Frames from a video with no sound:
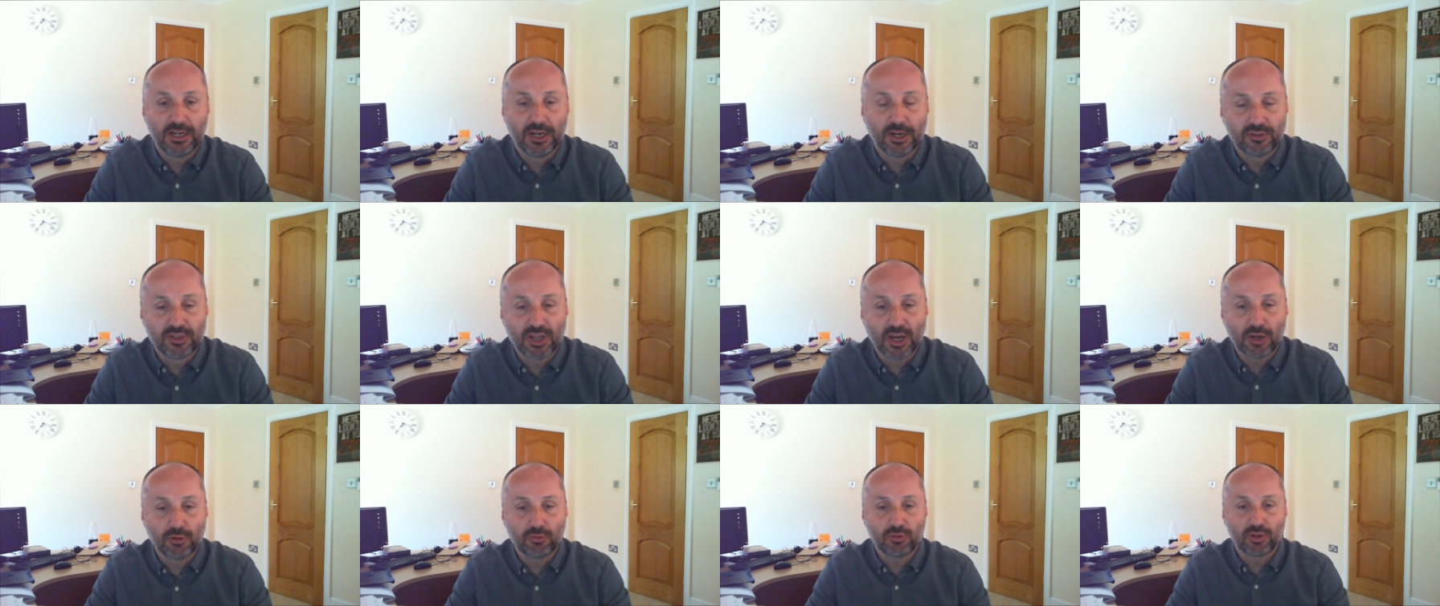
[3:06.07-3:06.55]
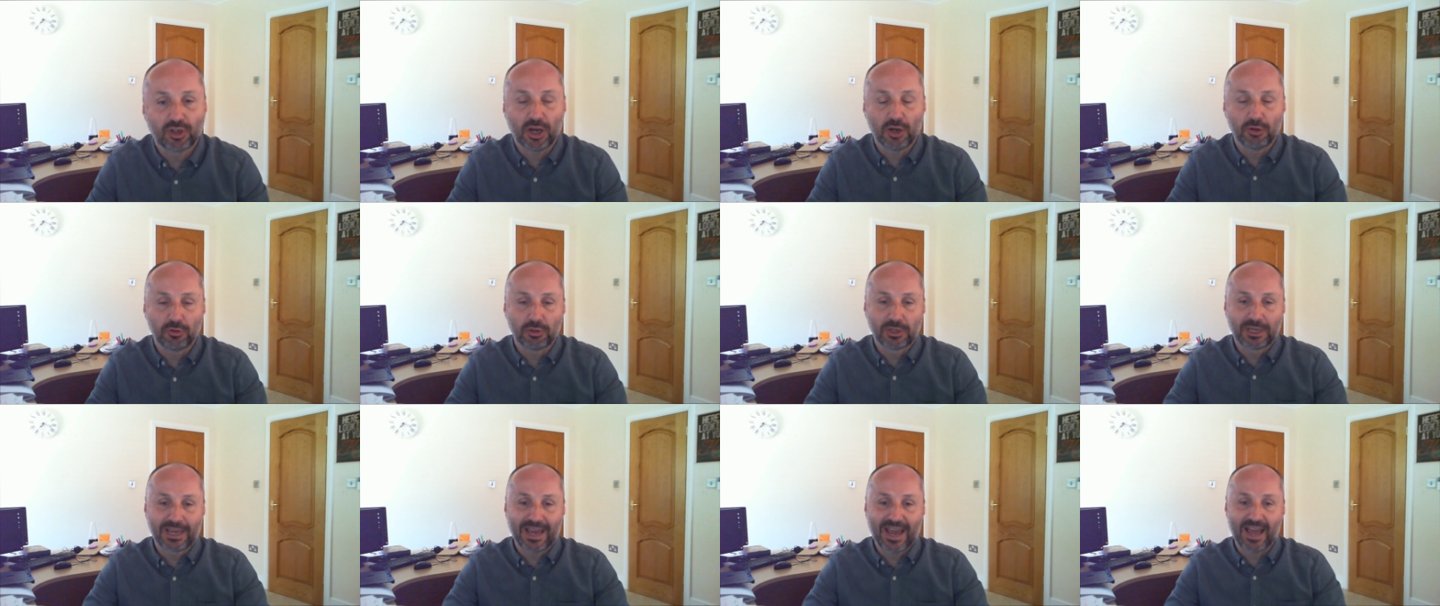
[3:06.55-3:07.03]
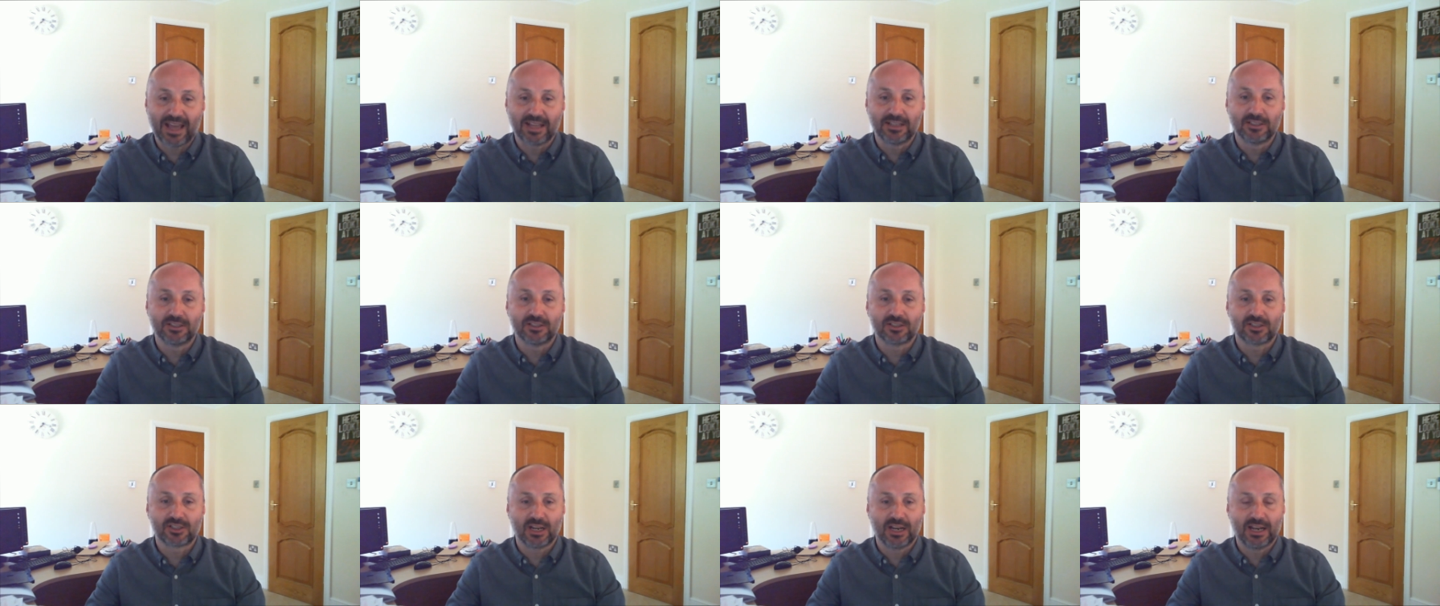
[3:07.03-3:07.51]
Don't go
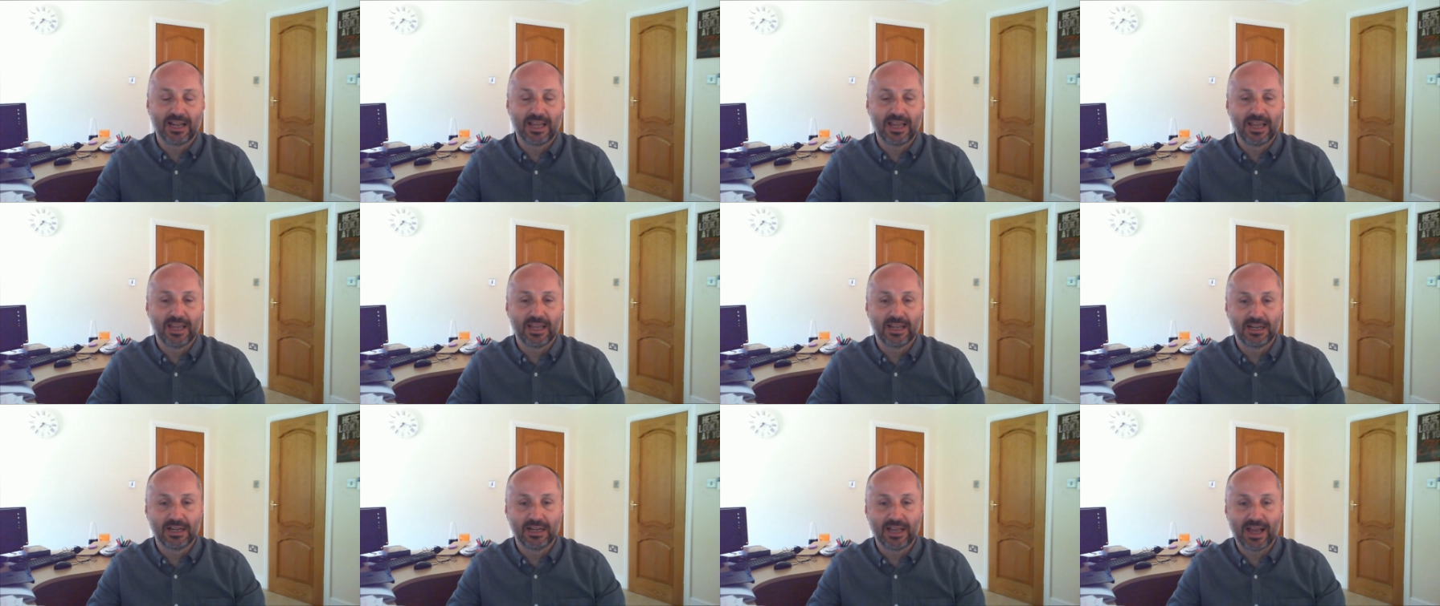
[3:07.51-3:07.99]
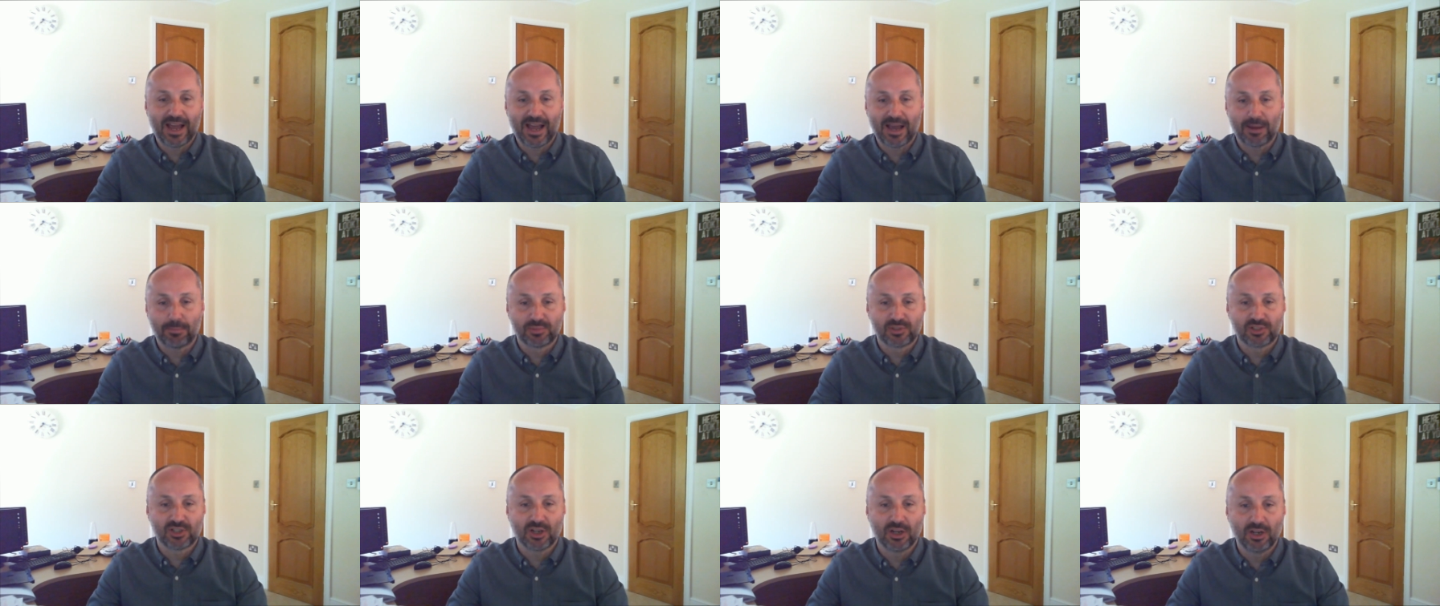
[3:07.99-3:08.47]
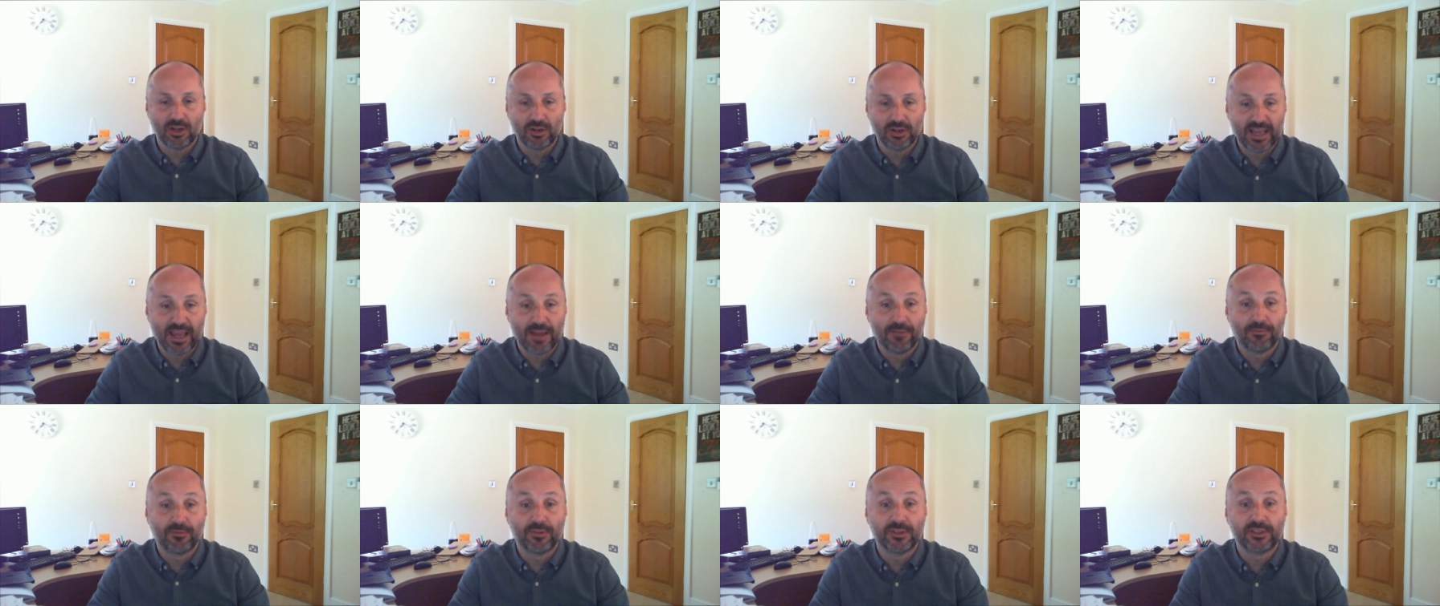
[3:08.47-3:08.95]
cancelling absolutely
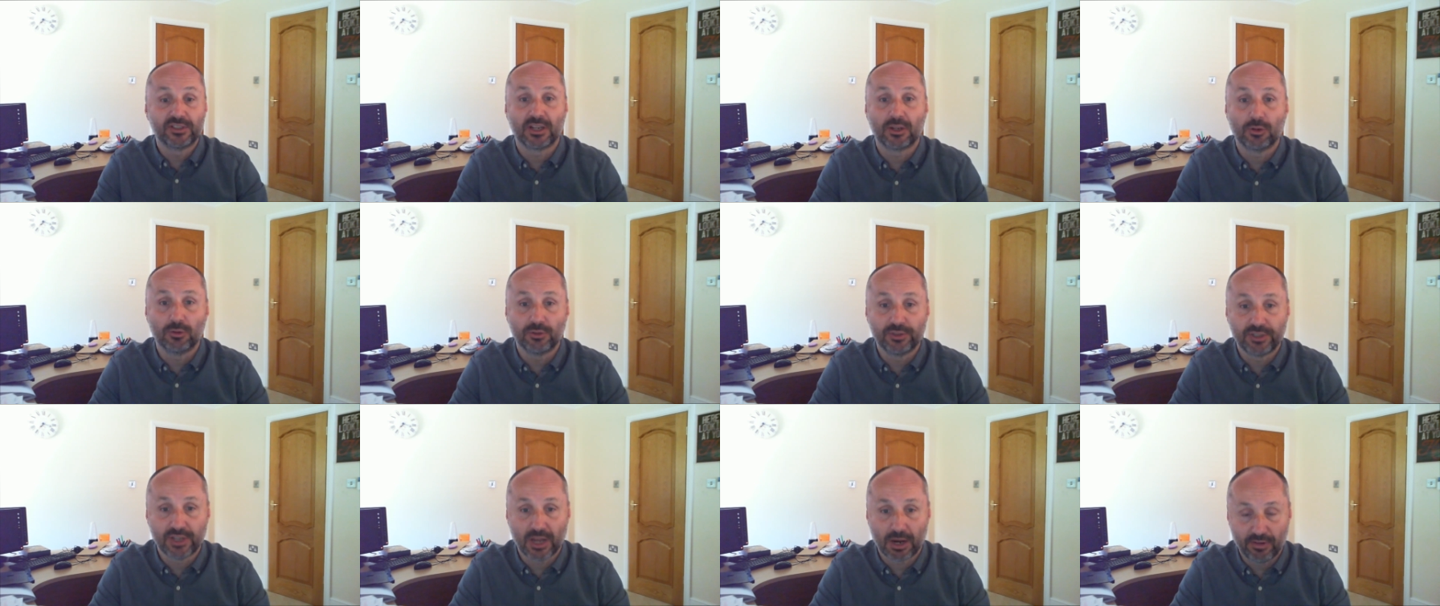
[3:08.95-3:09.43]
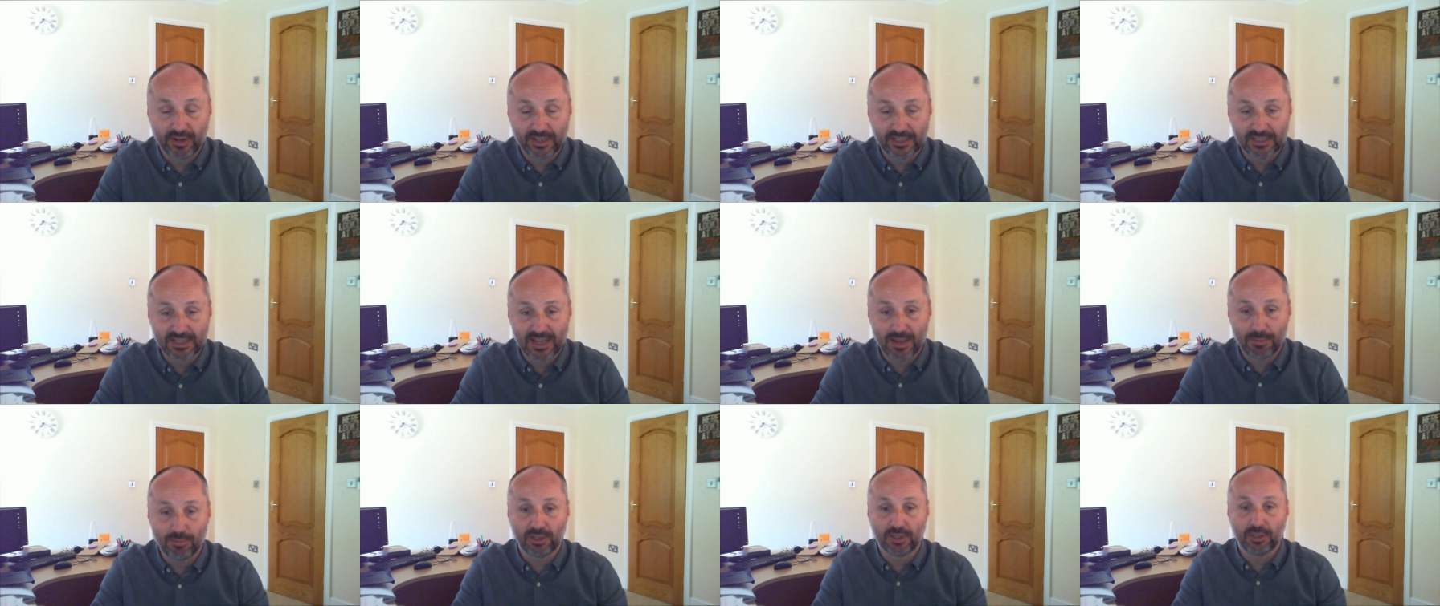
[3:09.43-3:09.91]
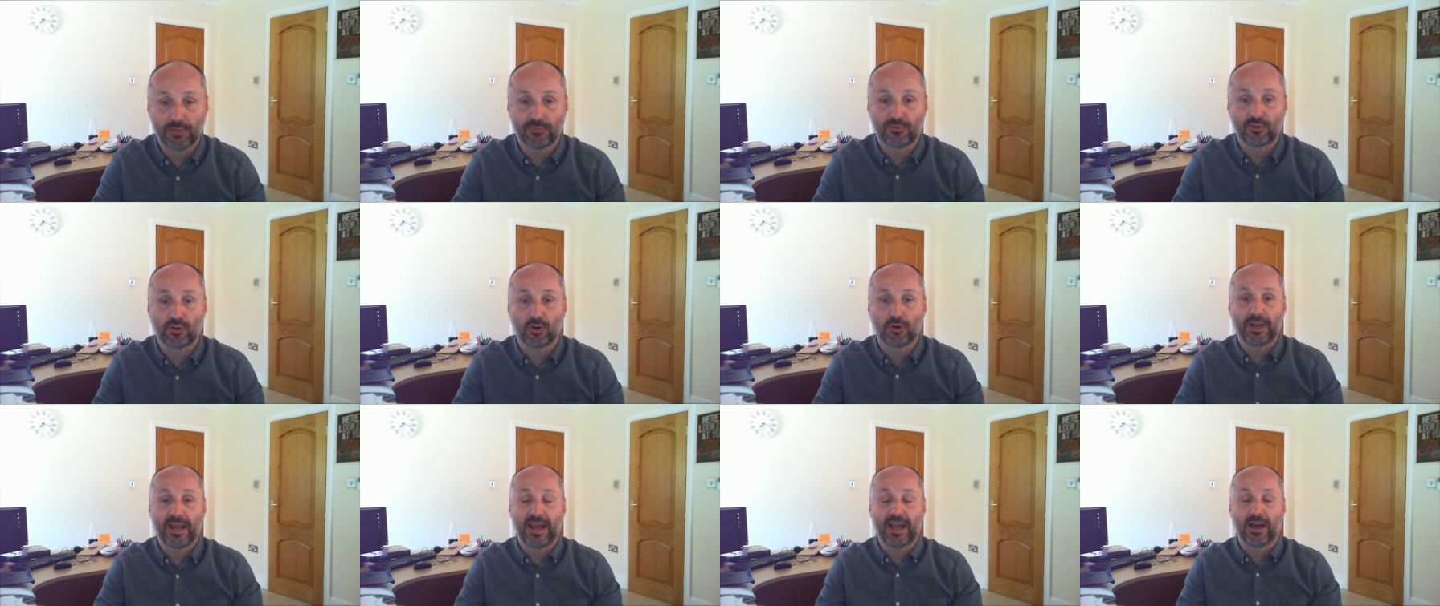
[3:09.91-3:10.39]
every single direct debit you've
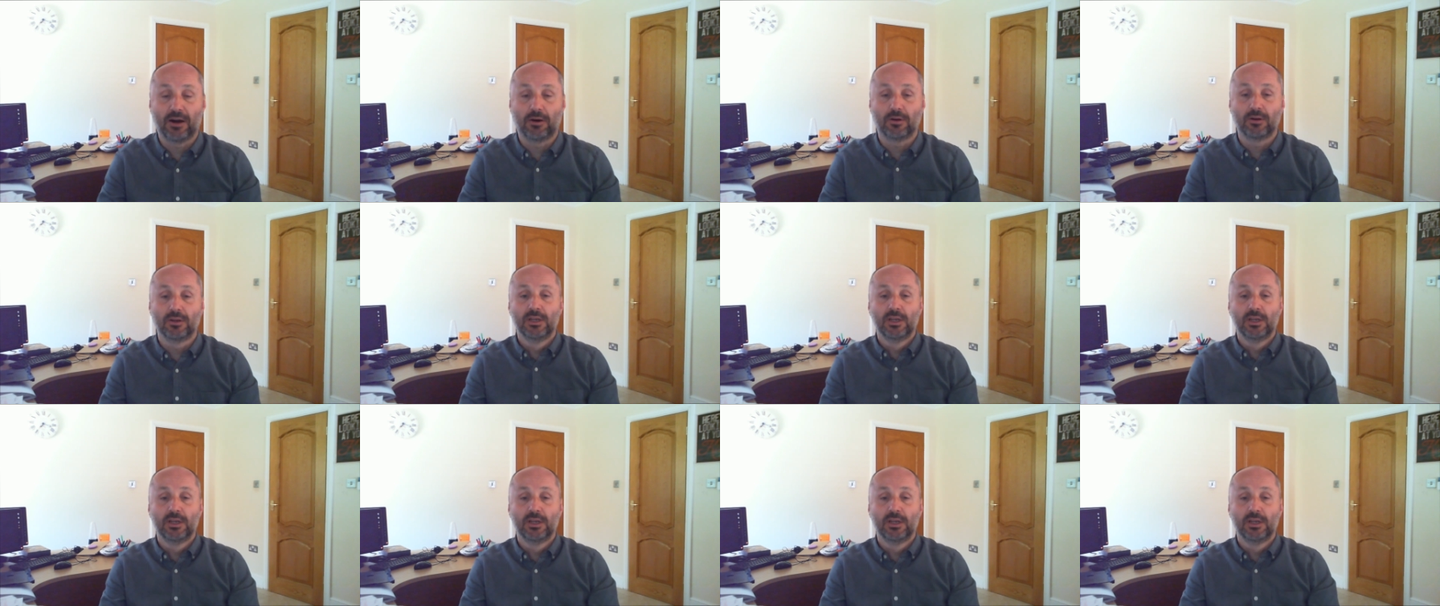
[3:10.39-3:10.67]
got out.